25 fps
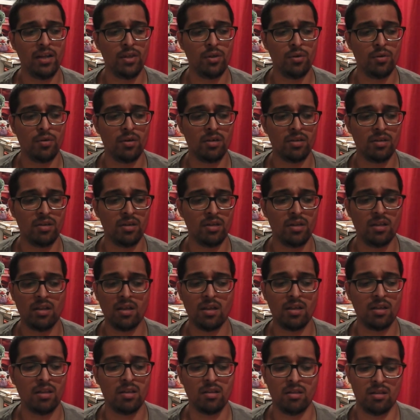that you can...
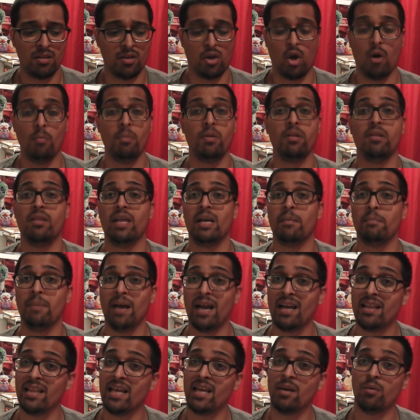The common thing
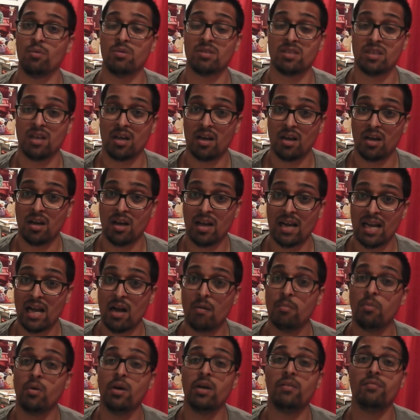back then was Gogogo
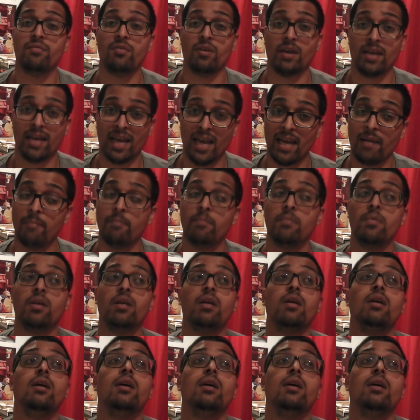Cowboy for game.